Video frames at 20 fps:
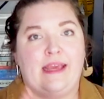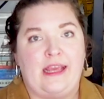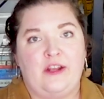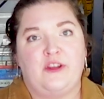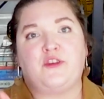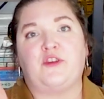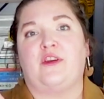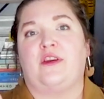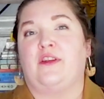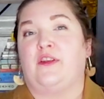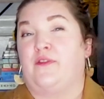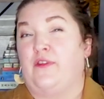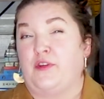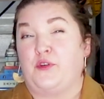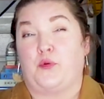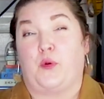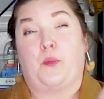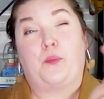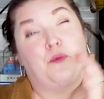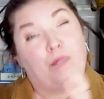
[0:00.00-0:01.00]
each
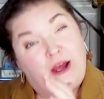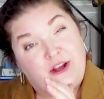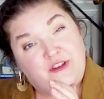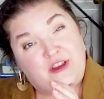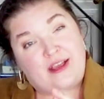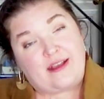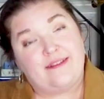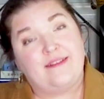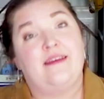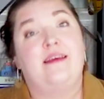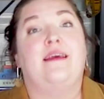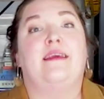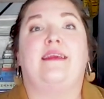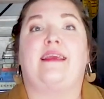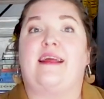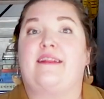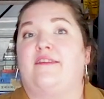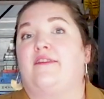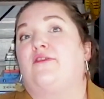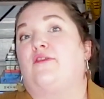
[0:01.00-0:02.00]
individual project
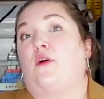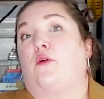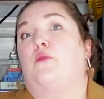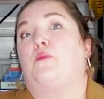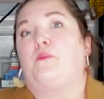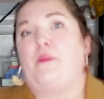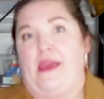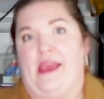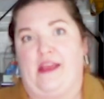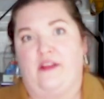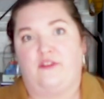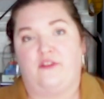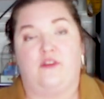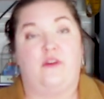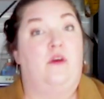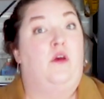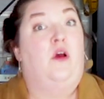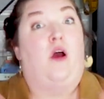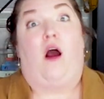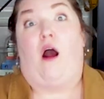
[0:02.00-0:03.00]
gets its own page.
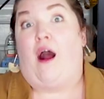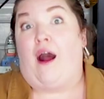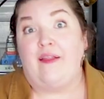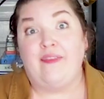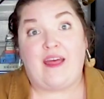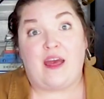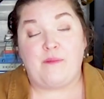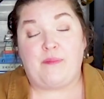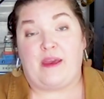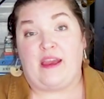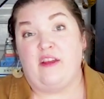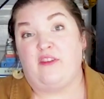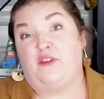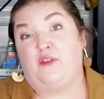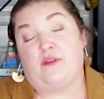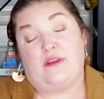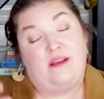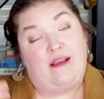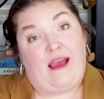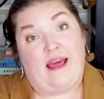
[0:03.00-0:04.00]
On that page, you
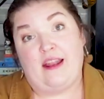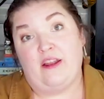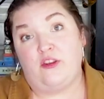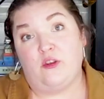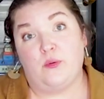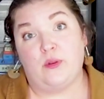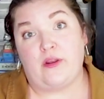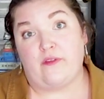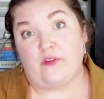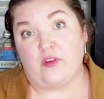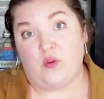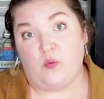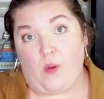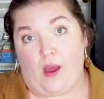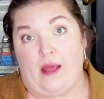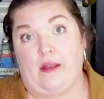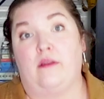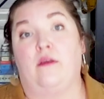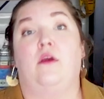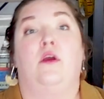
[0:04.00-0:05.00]
can kind of do whatever you
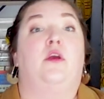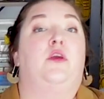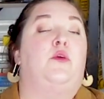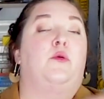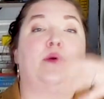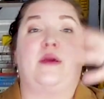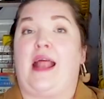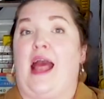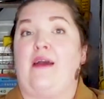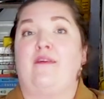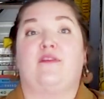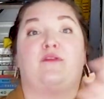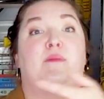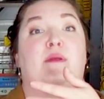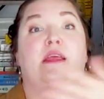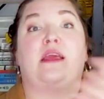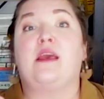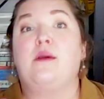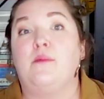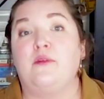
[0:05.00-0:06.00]
want. You can have as
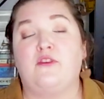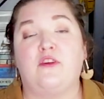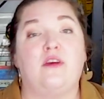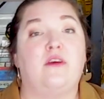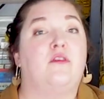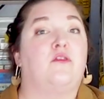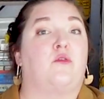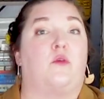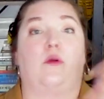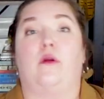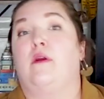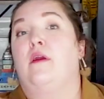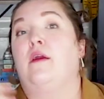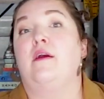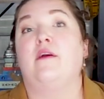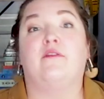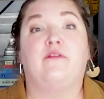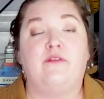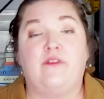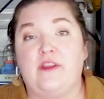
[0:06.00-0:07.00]
many images or
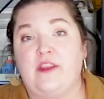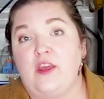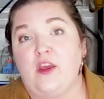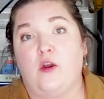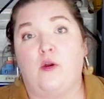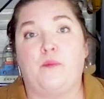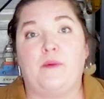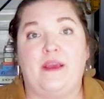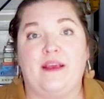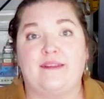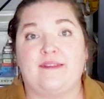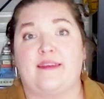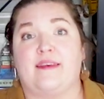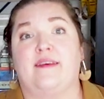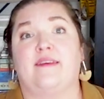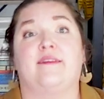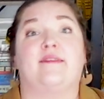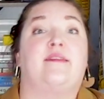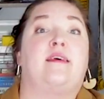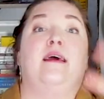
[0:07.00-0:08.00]
video
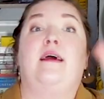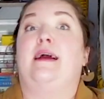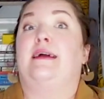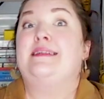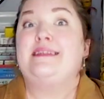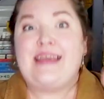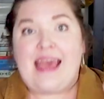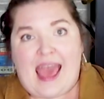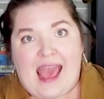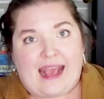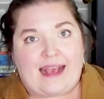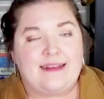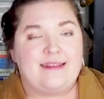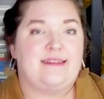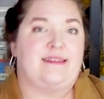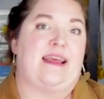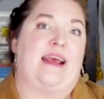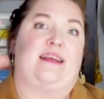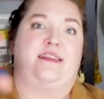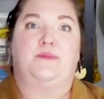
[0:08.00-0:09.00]
pieces,
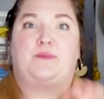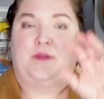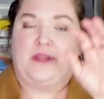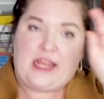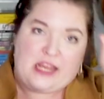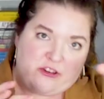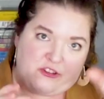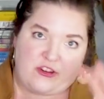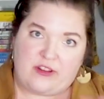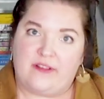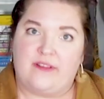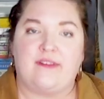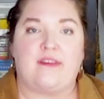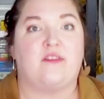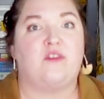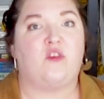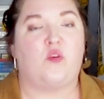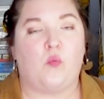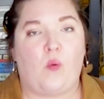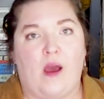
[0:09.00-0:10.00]
text, explanations
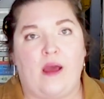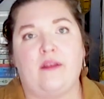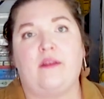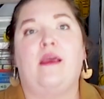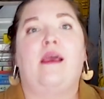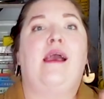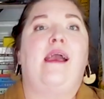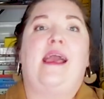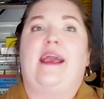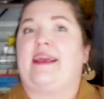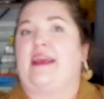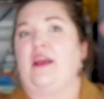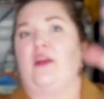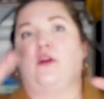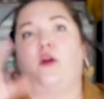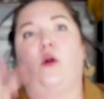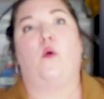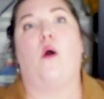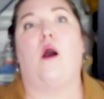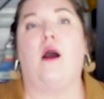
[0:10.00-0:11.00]
as you want. It can
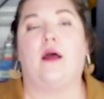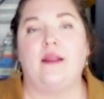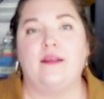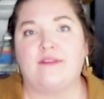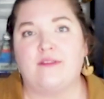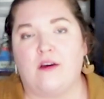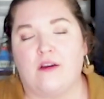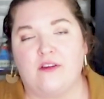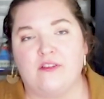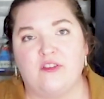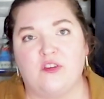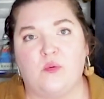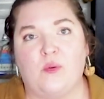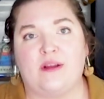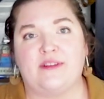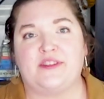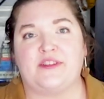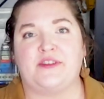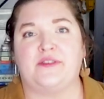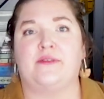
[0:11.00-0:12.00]
on as long as you
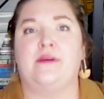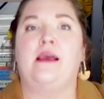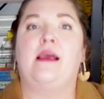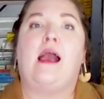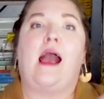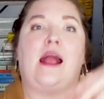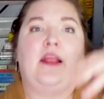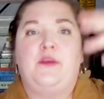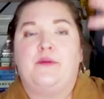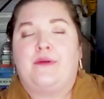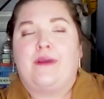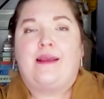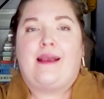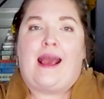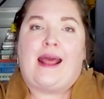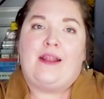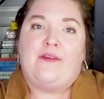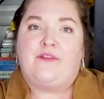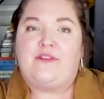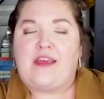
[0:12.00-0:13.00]
want to, and you can
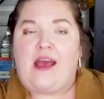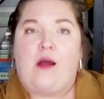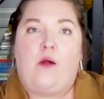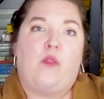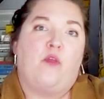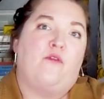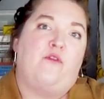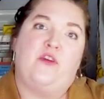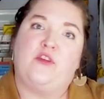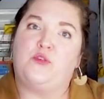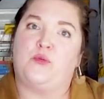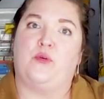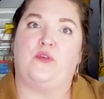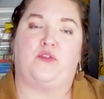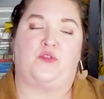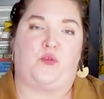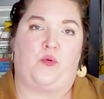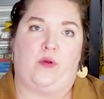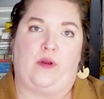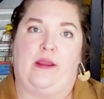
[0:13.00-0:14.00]
kind of tell the visual
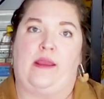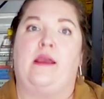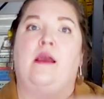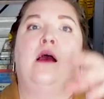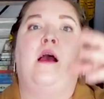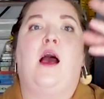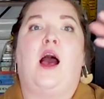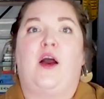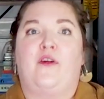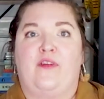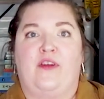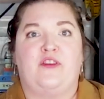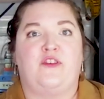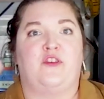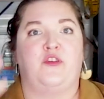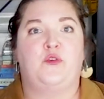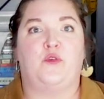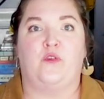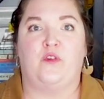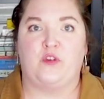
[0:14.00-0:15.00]
story of each
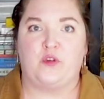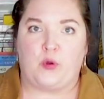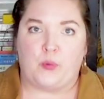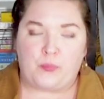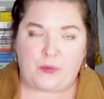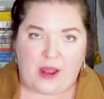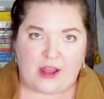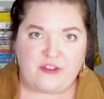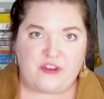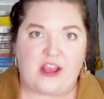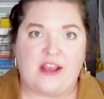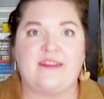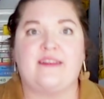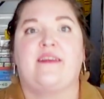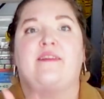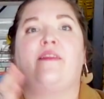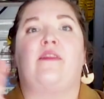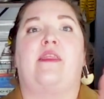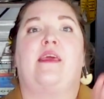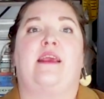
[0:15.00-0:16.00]
individual project,
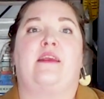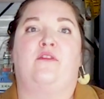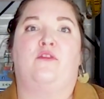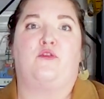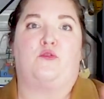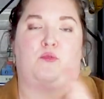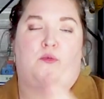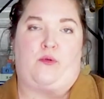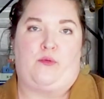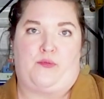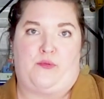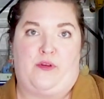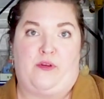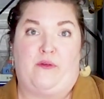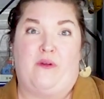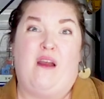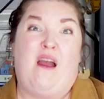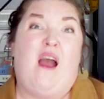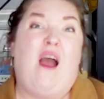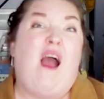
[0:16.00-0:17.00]
and then they can scroll through.
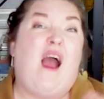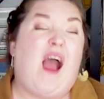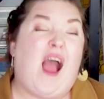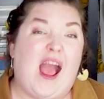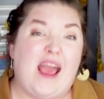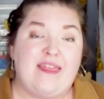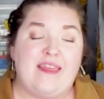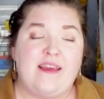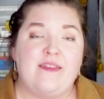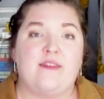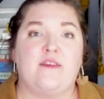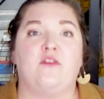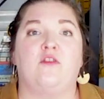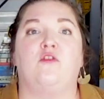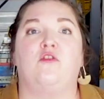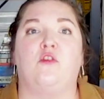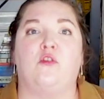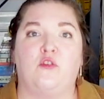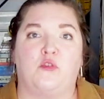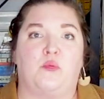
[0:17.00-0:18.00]
I think this
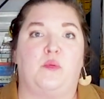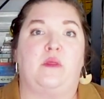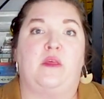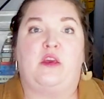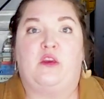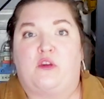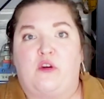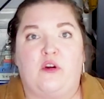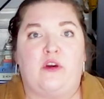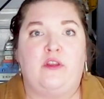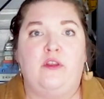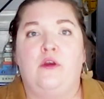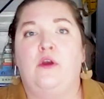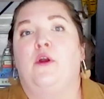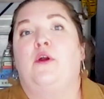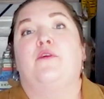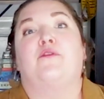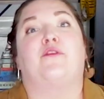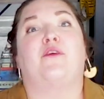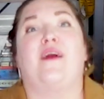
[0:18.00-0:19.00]
is usually good
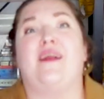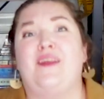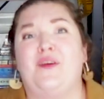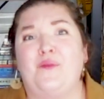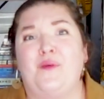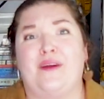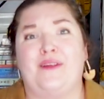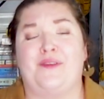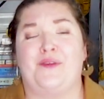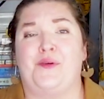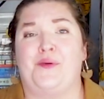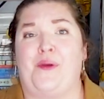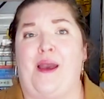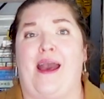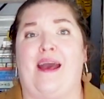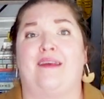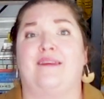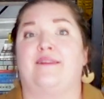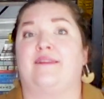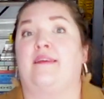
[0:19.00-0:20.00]
for anyone who
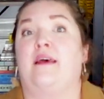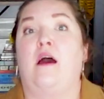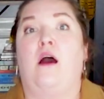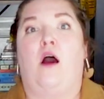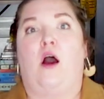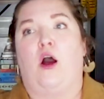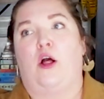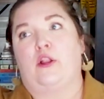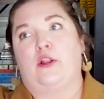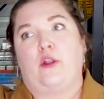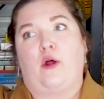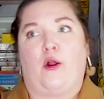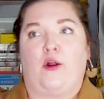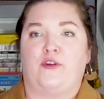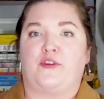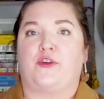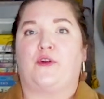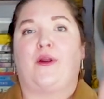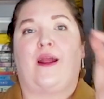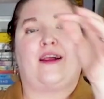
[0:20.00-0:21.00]
has a
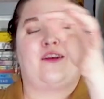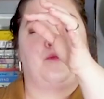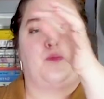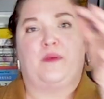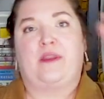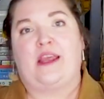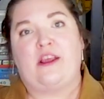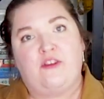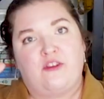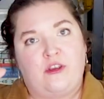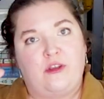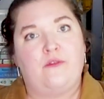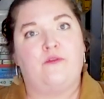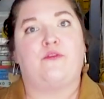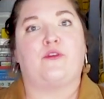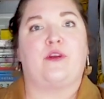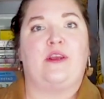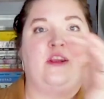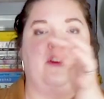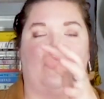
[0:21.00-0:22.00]
larger explanation
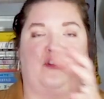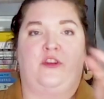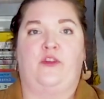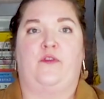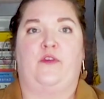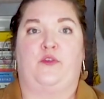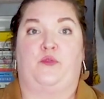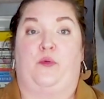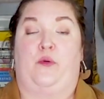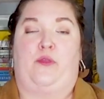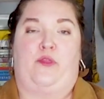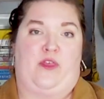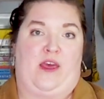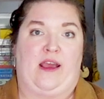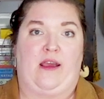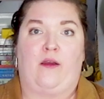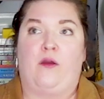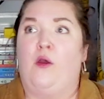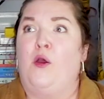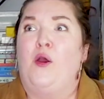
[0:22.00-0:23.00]
for each individual
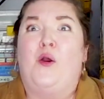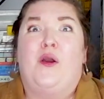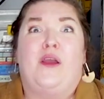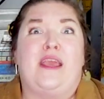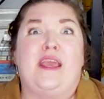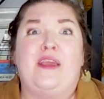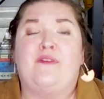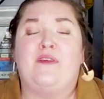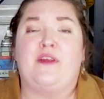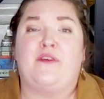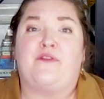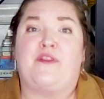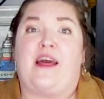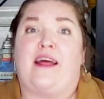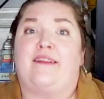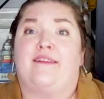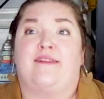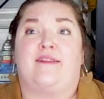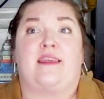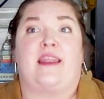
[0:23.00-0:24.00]
thing. Even if
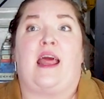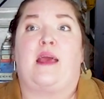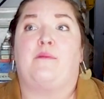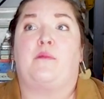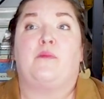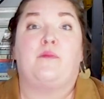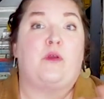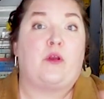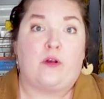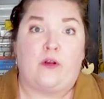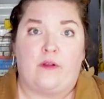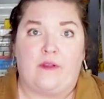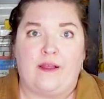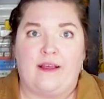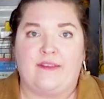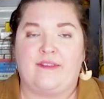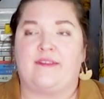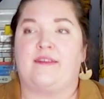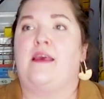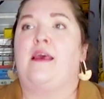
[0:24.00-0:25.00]
that's that I'm a
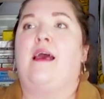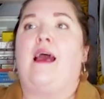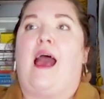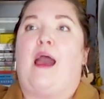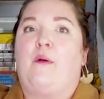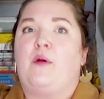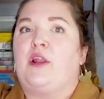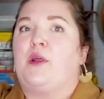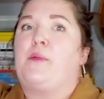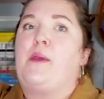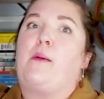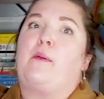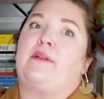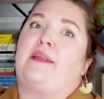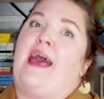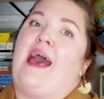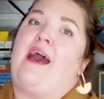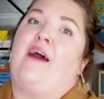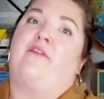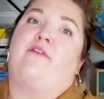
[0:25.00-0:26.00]
muralist, I want to be able to
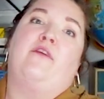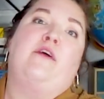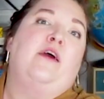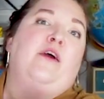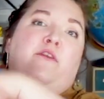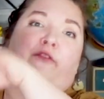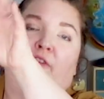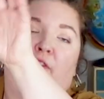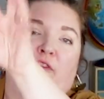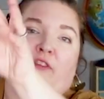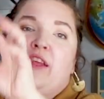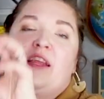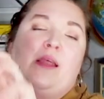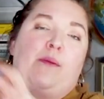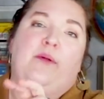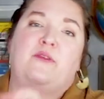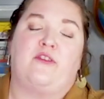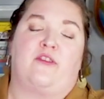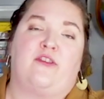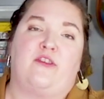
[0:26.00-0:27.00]
have 15
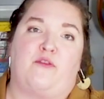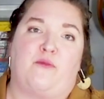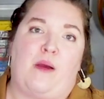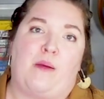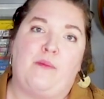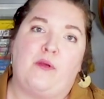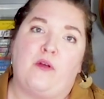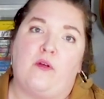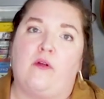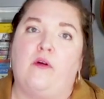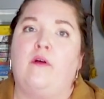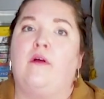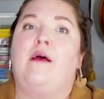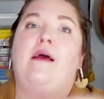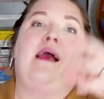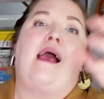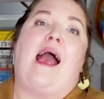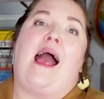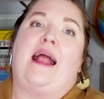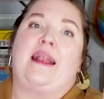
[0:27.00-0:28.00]
images of my mural
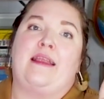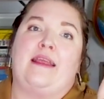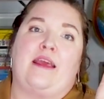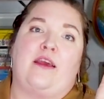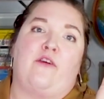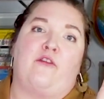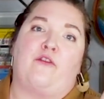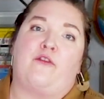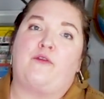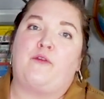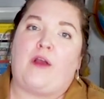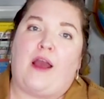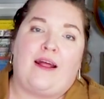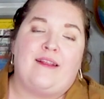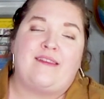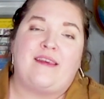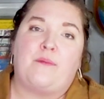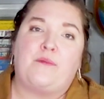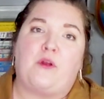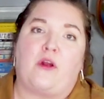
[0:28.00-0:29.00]
and give
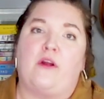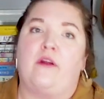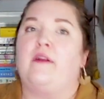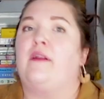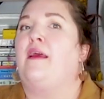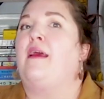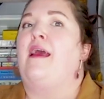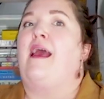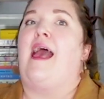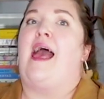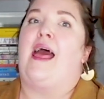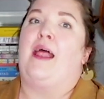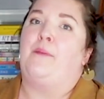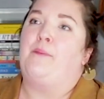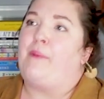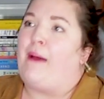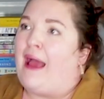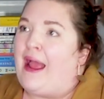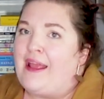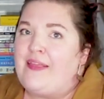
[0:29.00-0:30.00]
concept art and
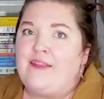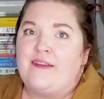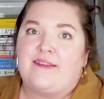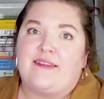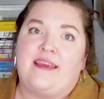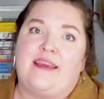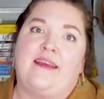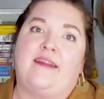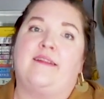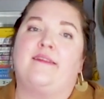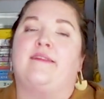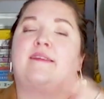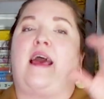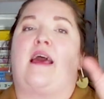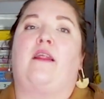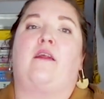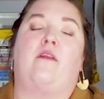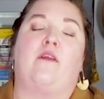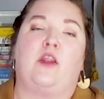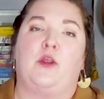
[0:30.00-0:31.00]
behind the scenes
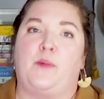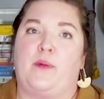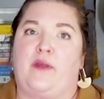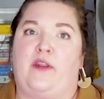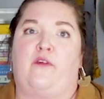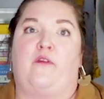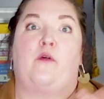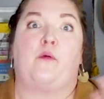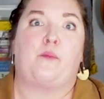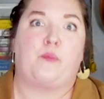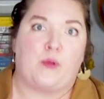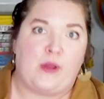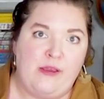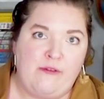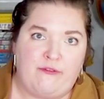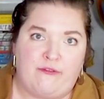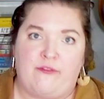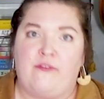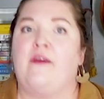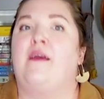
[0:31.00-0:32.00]
and a little bit of a
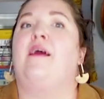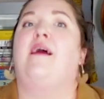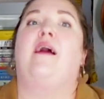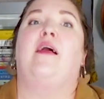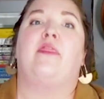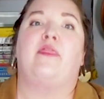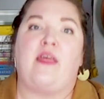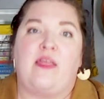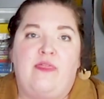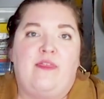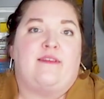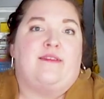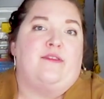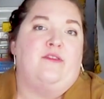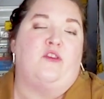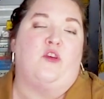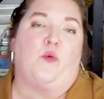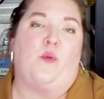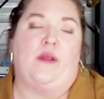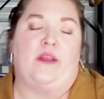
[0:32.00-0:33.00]
brief, then this
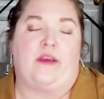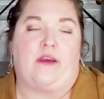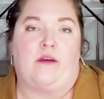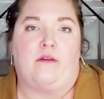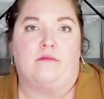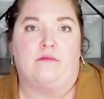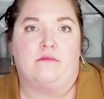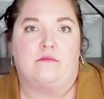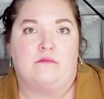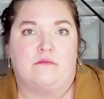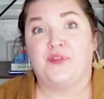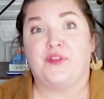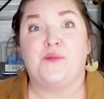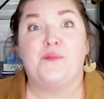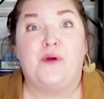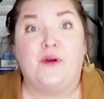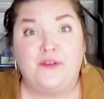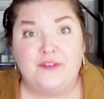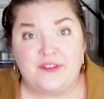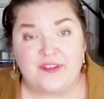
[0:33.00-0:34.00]
is your way to go. The
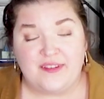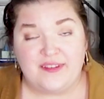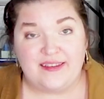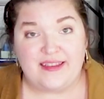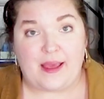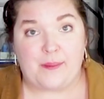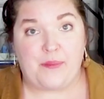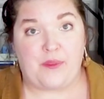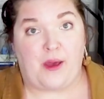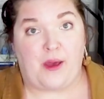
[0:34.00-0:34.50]
most in-depth